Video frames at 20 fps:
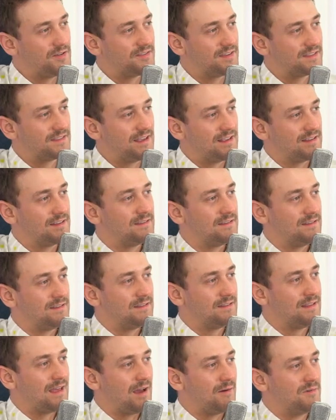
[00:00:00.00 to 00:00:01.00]
you think
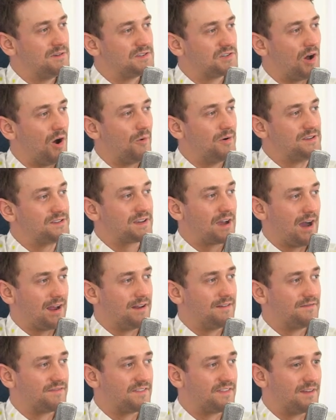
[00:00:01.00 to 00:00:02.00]
that that was always
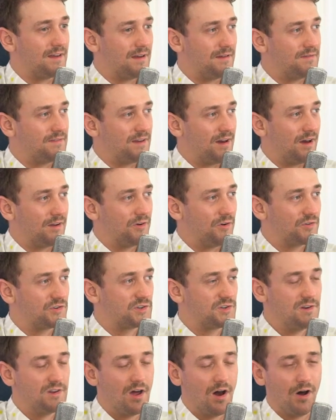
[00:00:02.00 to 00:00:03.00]
kind of the the under
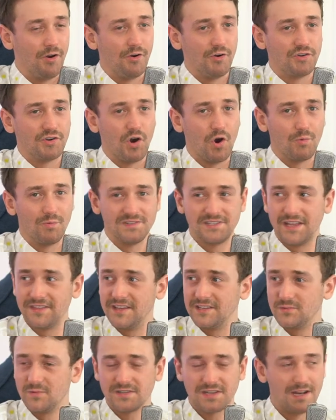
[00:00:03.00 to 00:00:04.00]
the undertone maybe, was that
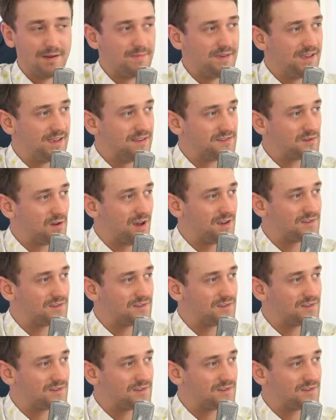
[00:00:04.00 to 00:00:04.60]
this was going to be his I,